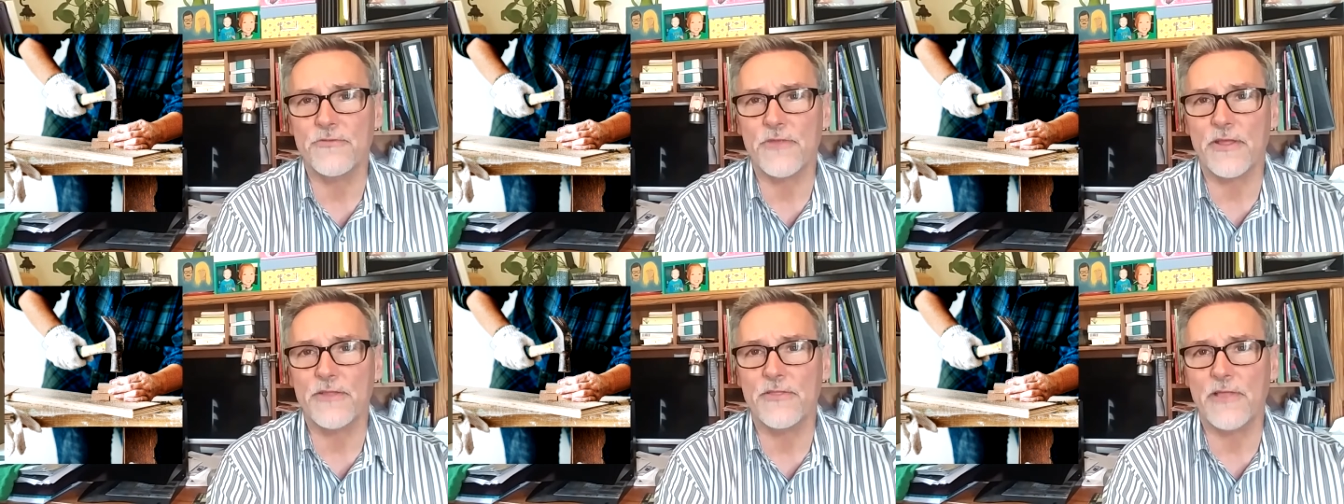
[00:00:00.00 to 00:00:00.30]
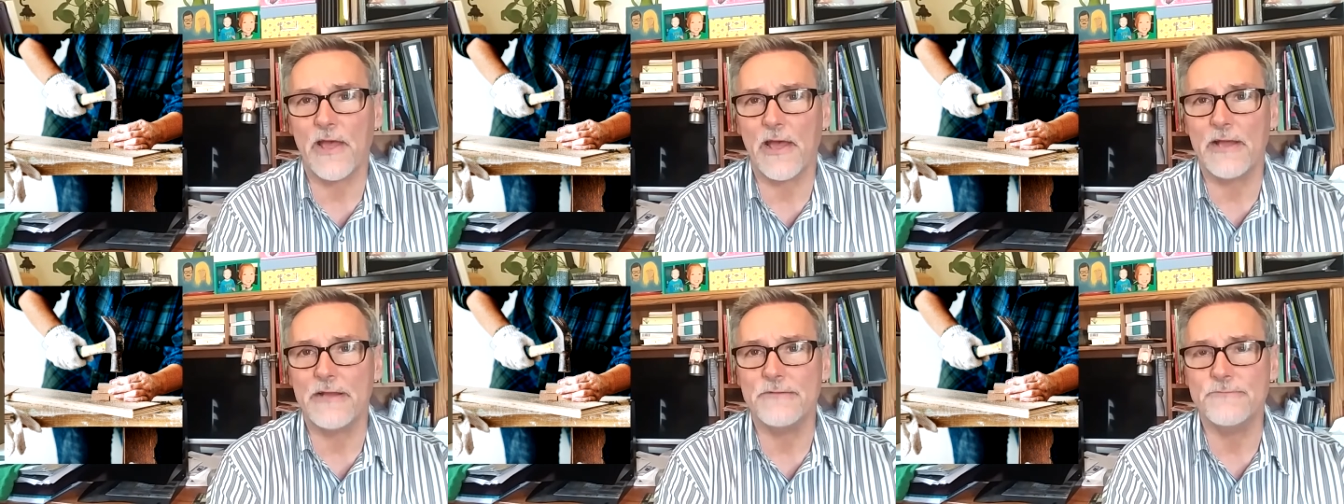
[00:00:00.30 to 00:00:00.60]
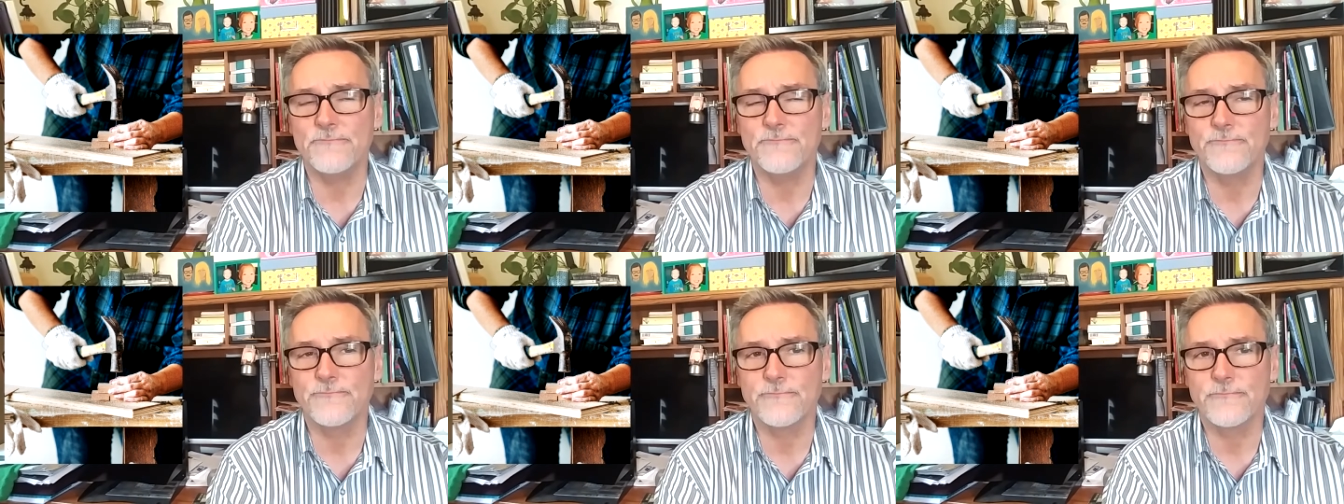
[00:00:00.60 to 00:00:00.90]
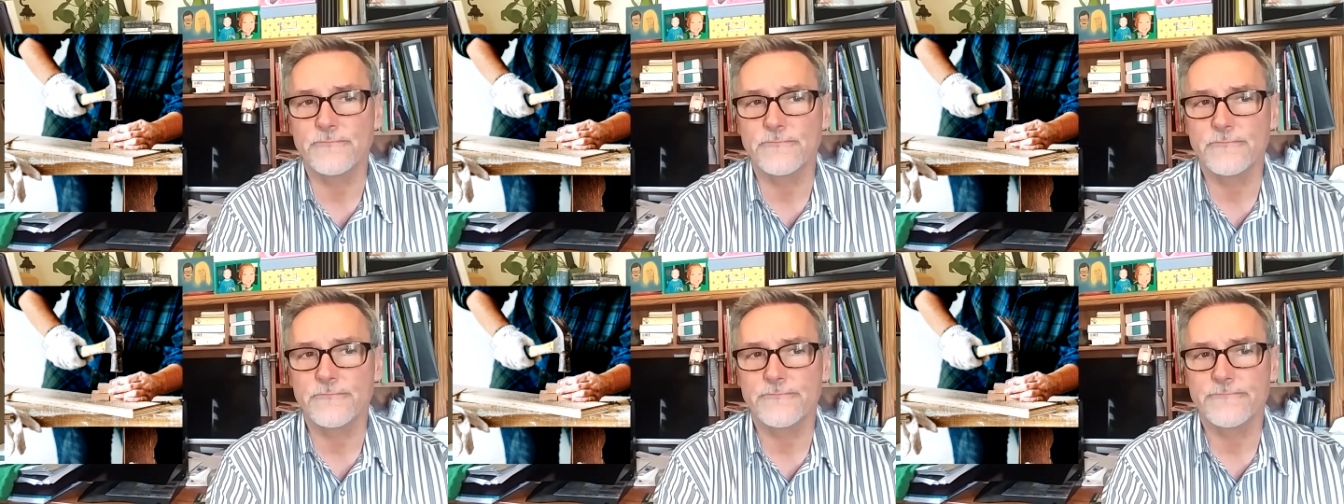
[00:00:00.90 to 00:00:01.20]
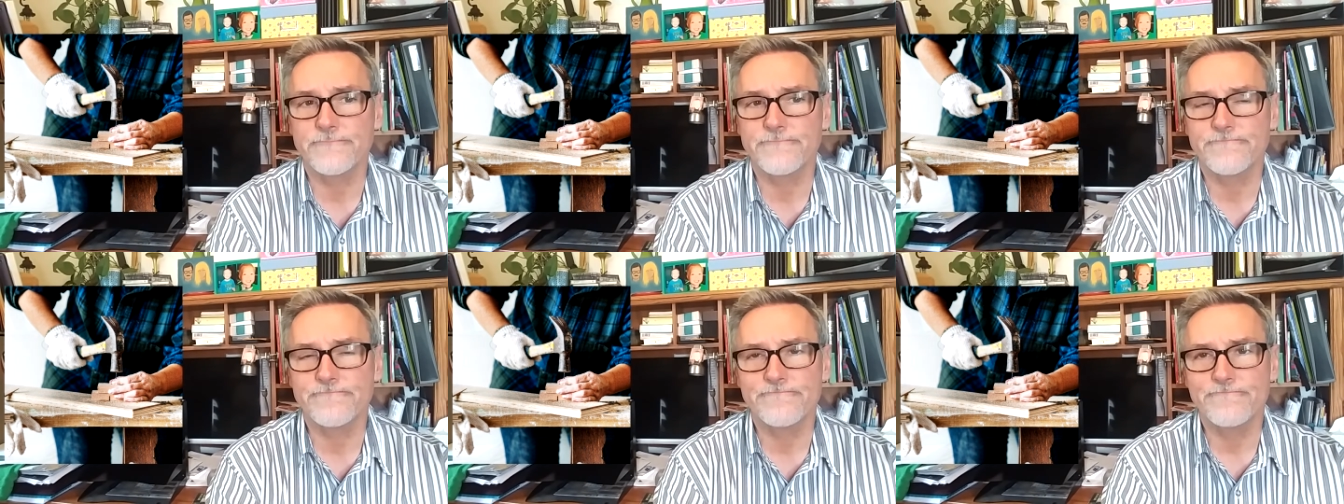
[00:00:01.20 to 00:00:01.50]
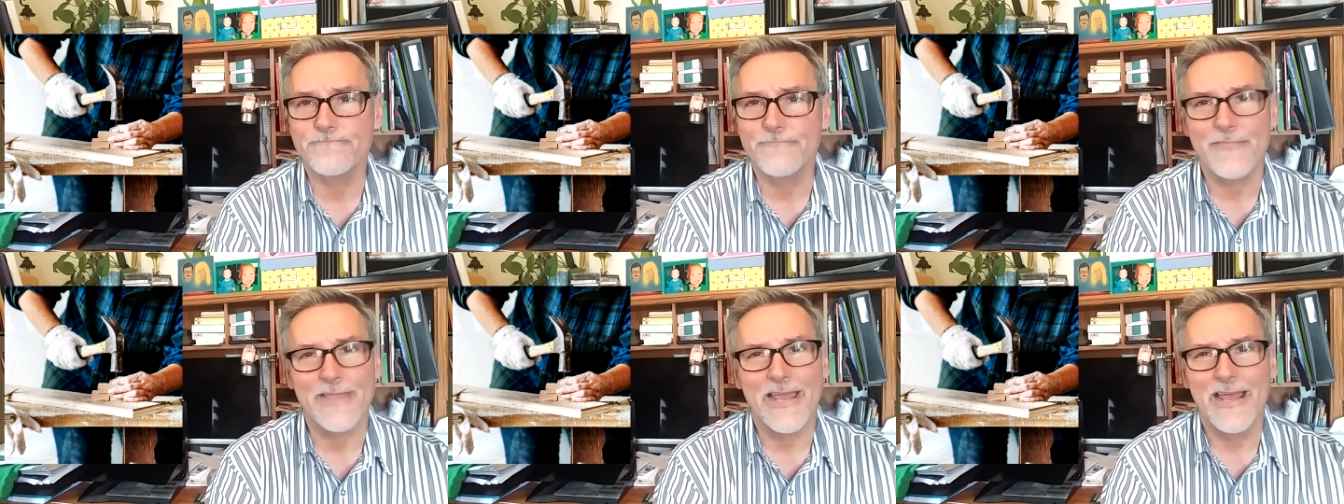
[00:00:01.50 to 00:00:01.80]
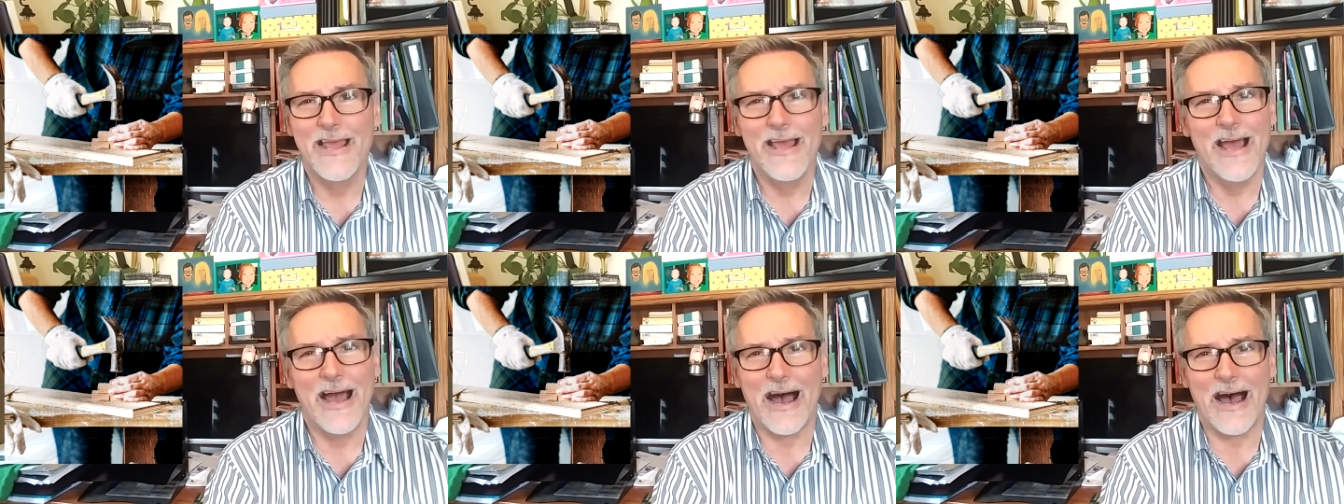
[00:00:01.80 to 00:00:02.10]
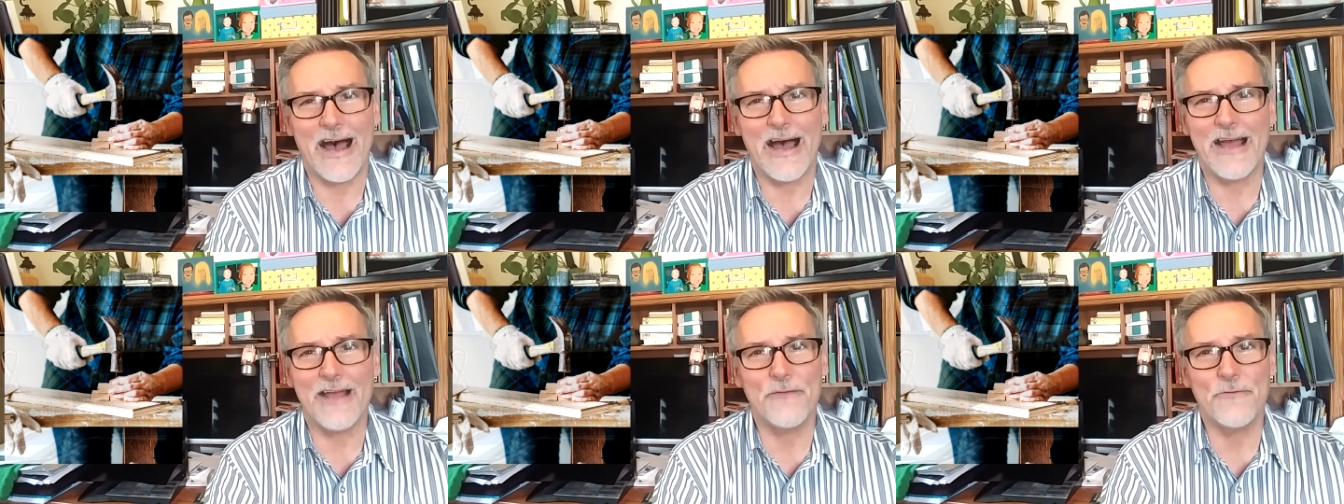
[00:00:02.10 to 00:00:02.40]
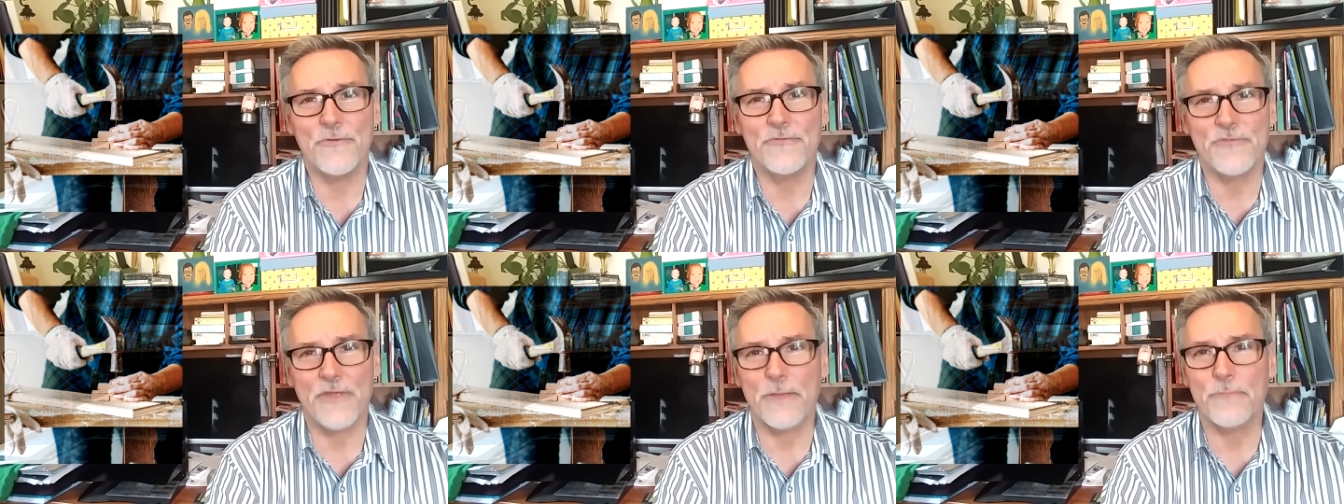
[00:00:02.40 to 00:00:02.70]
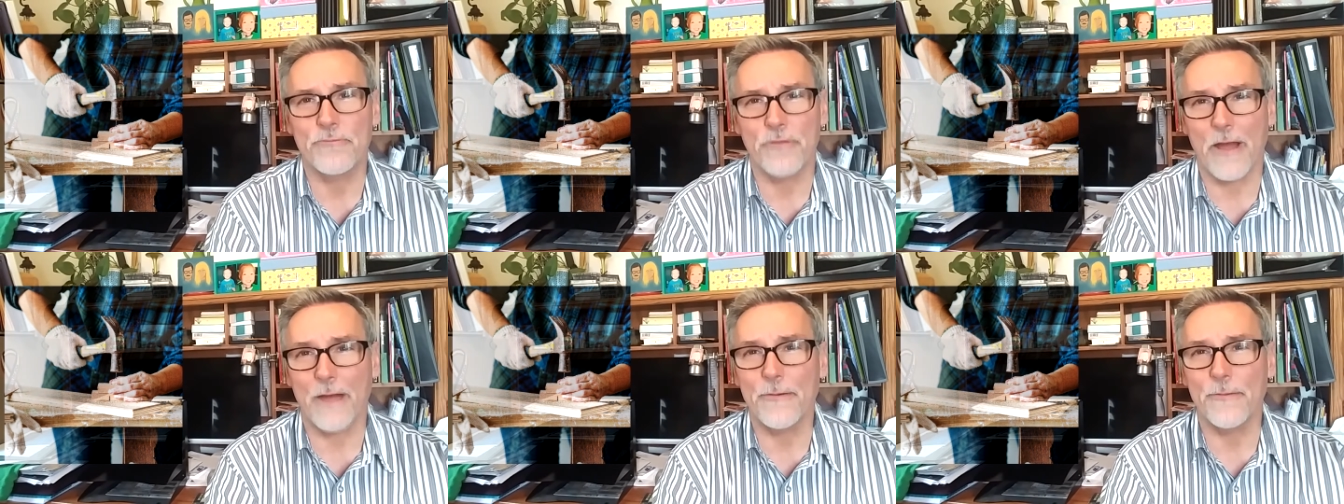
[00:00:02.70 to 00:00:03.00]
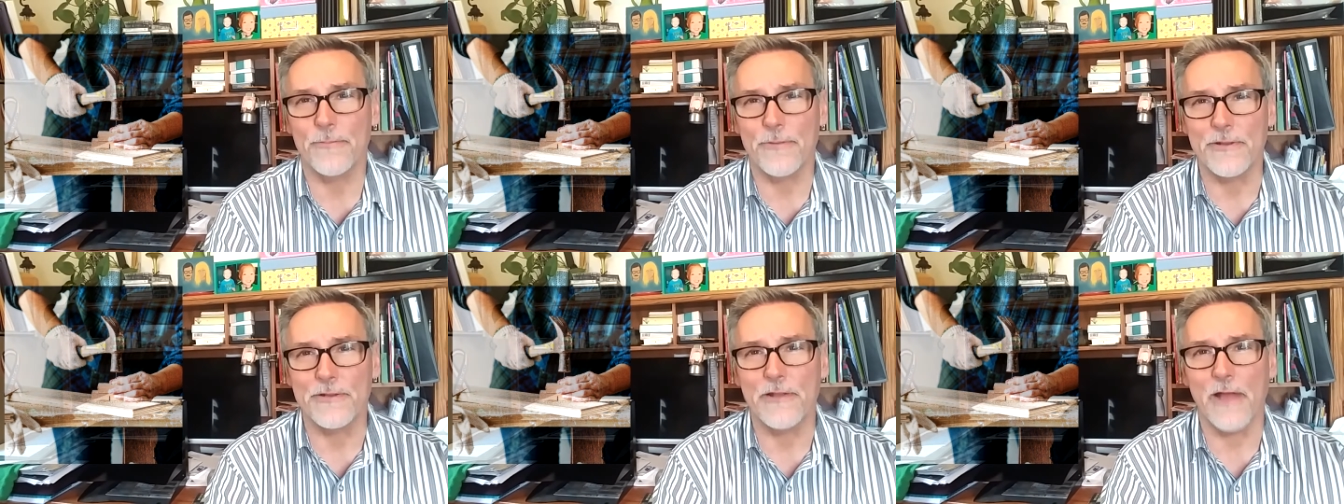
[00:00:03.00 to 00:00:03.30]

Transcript: like that? I would say probably